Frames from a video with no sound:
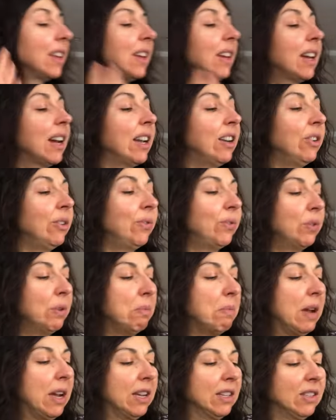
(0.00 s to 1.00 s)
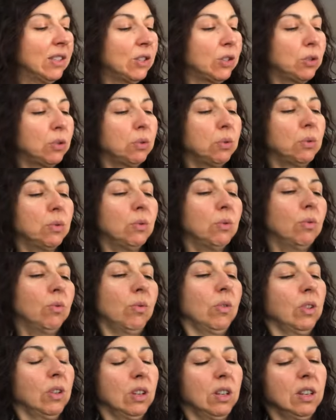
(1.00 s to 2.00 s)
Kind of reminds to
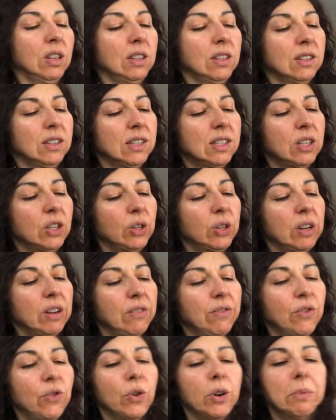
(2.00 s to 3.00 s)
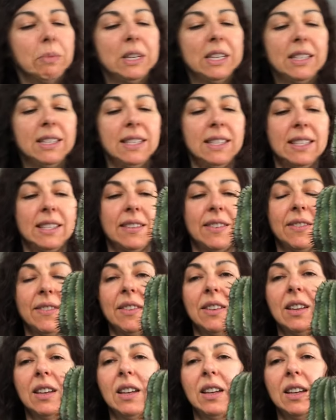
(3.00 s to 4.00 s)
Ceriformis.
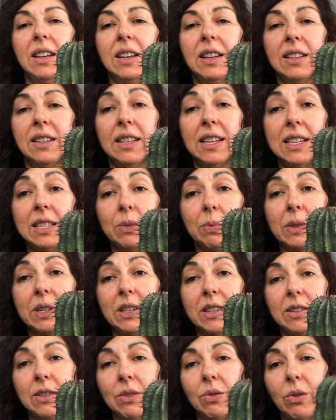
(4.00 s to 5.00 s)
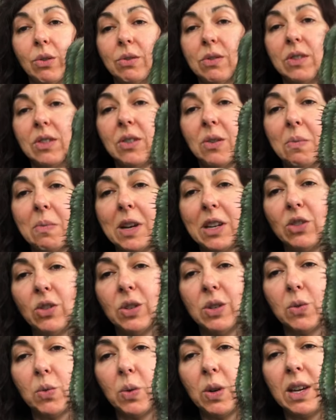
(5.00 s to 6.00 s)
This one has grown so much
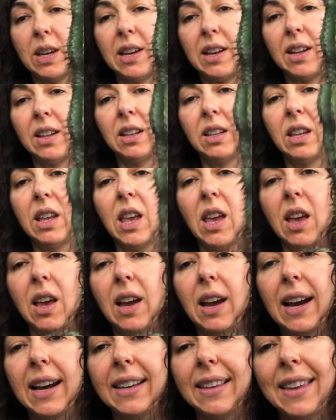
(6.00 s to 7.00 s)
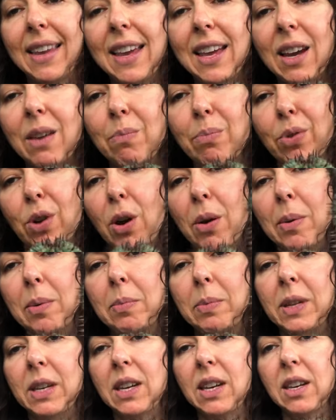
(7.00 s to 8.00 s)
as well. I think I
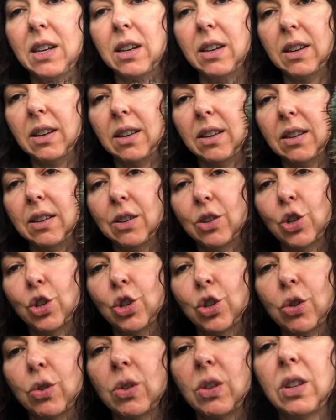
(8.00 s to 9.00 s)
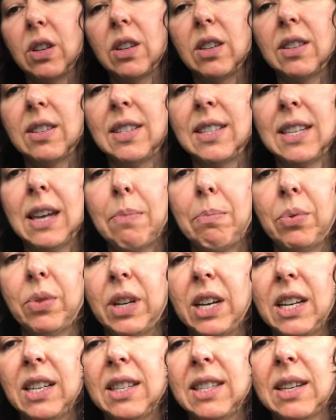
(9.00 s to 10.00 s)
probably should
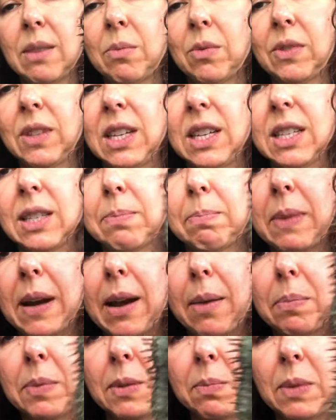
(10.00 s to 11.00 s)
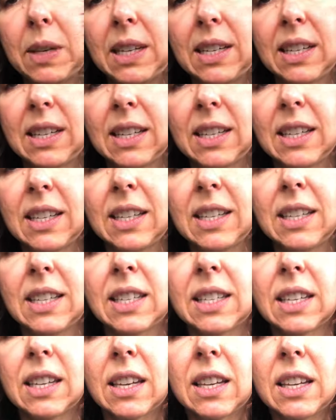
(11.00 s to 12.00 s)
separate some of these pops
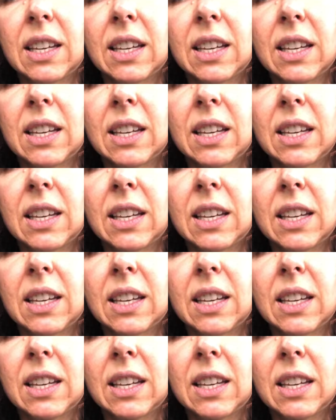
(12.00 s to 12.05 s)
because